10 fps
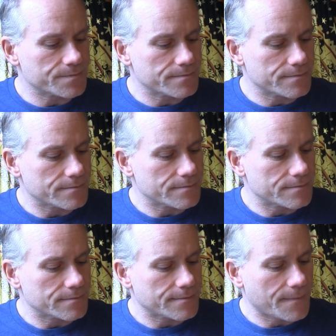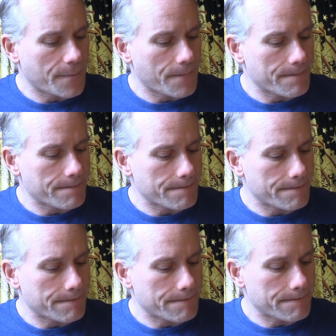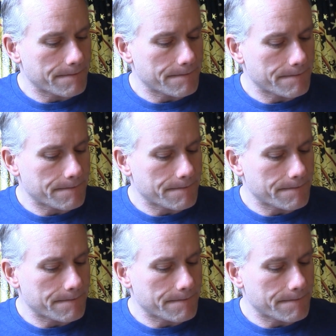[no speech]